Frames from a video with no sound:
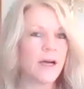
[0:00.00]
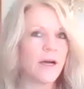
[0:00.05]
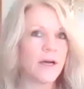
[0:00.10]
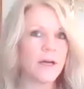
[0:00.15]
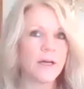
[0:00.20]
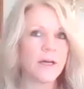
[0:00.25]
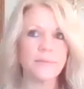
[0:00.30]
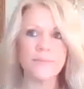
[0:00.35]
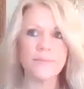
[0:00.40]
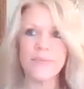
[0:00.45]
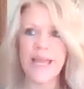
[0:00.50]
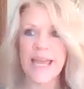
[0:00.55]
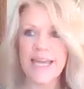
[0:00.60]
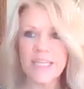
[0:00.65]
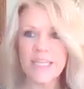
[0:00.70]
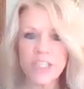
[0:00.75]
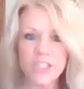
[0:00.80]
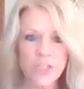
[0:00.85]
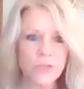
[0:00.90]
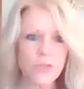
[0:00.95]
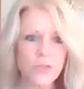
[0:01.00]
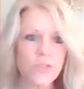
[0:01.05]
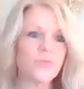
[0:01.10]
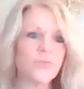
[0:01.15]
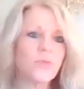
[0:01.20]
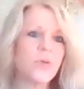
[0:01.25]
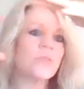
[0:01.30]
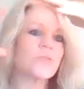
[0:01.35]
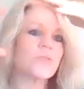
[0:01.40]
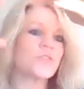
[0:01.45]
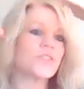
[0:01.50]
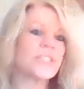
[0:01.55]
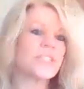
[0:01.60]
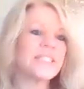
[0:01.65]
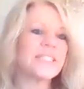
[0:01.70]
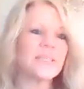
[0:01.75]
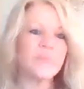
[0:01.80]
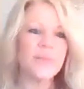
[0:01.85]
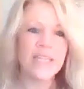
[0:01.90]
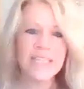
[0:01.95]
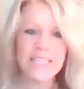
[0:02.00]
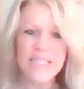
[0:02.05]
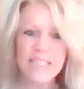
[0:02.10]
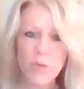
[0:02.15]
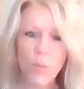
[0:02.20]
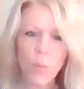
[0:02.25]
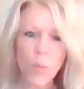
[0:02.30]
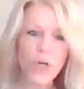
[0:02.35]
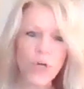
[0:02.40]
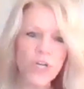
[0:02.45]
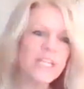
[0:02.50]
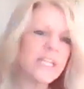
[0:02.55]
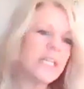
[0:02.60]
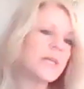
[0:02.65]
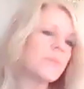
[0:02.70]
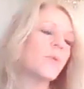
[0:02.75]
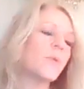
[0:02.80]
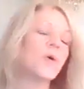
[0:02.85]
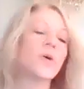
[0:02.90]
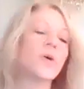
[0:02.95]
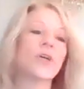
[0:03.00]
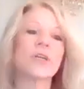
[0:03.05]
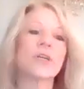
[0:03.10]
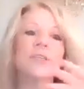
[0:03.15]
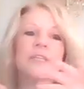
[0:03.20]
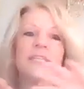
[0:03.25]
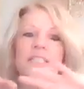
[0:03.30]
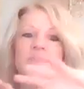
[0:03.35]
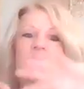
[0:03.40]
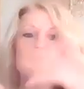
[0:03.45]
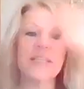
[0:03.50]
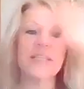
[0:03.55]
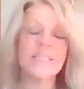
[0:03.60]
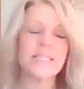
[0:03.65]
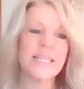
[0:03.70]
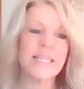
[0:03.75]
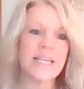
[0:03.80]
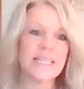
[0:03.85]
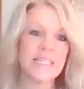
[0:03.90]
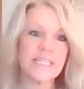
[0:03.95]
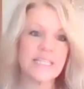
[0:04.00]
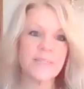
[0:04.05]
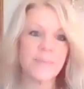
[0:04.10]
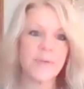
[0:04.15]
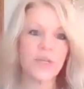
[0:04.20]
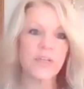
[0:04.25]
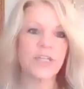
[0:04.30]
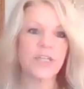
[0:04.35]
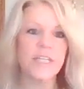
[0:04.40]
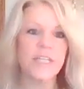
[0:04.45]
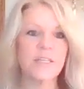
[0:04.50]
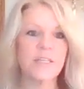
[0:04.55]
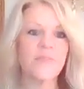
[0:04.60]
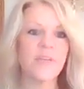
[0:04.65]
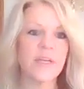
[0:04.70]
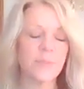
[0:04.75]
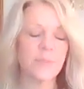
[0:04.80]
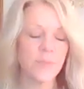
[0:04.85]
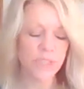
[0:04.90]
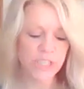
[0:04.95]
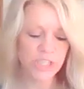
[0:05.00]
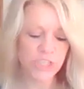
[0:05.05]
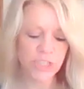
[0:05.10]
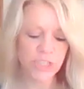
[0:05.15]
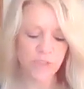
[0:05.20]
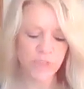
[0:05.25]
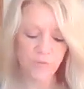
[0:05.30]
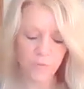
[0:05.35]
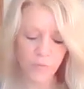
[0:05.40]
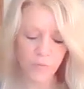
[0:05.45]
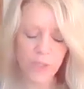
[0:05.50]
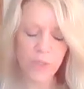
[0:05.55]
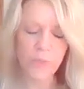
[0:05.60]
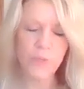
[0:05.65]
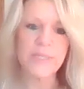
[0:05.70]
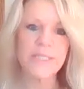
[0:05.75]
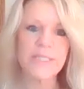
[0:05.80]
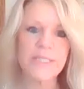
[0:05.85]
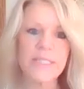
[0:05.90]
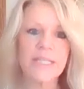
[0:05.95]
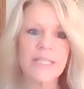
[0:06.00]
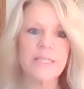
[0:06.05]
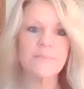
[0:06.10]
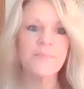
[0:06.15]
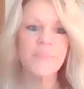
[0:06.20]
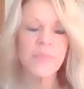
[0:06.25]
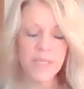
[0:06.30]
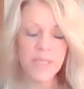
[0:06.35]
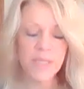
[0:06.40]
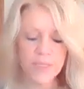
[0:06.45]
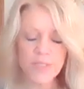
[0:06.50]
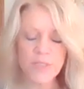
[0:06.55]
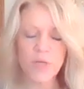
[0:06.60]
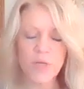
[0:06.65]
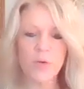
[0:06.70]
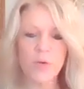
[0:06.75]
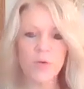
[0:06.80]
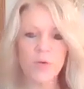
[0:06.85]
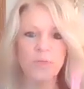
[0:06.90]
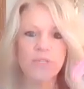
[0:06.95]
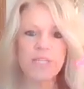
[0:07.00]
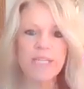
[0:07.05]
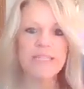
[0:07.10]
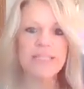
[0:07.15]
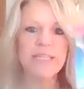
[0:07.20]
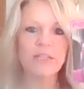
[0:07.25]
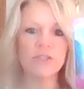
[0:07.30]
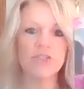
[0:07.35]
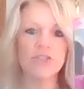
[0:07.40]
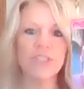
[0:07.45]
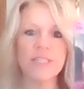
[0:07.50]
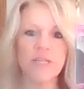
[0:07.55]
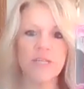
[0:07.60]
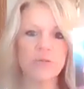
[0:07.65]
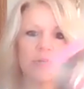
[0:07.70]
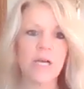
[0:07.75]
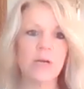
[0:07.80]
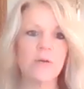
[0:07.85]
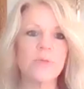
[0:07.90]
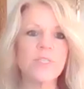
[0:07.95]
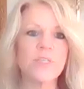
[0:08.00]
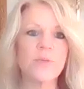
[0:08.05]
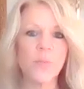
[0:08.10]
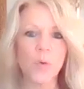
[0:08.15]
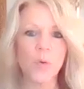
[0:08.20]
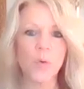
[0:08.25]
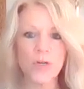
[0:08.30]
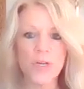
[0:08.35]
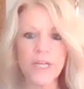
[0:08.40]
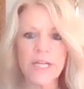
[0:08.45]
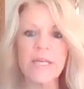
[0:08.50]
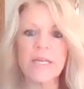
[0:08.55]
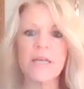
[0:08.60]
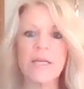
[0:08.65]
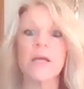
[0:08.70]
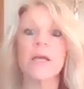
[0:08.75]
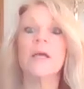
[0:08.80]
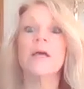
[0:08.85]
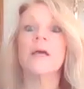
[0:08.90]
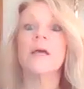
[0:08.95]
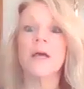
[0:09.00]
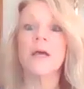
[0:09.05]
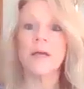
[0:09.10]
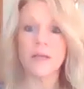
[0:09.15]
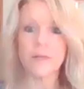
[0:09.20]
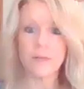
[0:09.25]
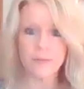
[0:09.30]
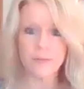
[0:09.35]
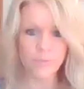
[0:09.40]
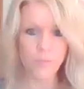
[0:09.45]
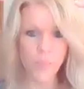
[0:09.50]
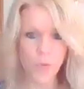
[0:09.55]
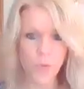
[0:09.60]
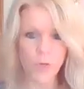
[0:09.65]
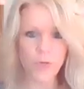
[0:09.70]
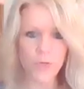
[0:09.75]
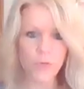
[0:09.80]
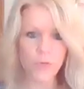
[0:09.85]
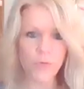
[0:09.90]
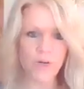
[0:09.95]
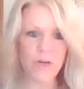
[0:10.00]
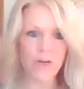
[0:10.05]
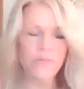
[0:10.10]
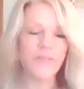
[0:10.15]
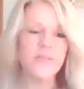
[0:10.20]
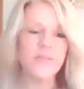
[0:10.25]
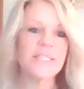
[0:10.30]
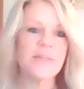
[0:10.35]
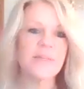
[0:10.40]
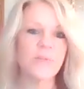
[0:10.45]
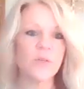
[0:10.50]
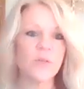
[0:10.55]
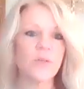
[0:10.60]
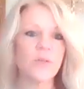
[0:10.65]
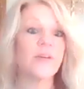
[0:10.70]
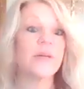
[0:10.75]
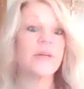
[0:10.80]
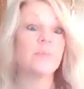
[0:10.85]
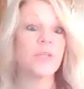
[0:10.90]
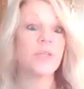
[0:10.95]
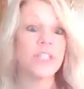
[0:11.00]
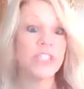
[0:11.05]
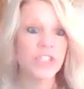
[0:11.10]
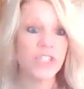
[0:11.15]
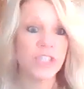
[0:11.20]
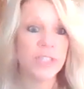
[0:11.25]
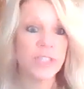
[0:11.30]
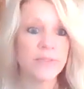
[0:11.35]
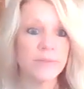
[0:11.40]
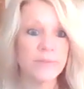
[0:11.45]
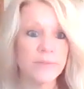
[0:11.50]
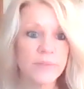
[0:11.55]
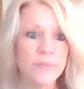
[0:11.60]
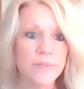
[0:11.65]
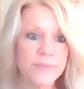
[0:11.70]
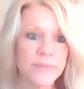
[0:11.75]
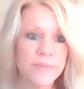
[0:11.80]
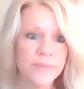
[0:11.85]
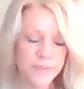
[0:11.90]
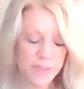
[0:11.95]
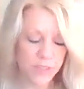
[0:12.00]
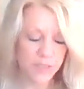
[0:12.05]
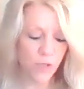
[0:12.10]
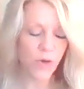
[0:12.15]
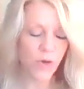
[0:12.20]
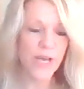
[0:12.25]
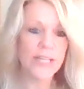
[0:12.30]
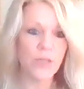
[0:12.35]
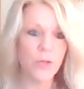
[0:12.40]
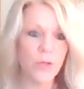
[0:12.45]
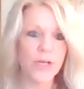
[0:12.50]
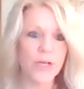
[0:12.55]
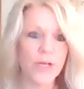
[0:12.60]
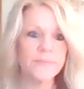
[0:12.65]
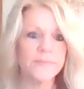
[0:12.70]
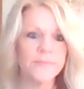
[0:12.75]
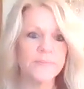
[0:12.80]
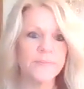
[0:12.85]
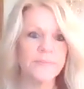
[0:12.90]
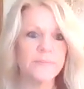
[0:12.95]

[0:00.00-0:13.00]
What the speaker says: at each other's throats or just seem like it doesn't work anymore, it's because of that disparity in the vibration and frequency. So these energies are now supporting more who are of a similar vibration. Go ahead, Laura.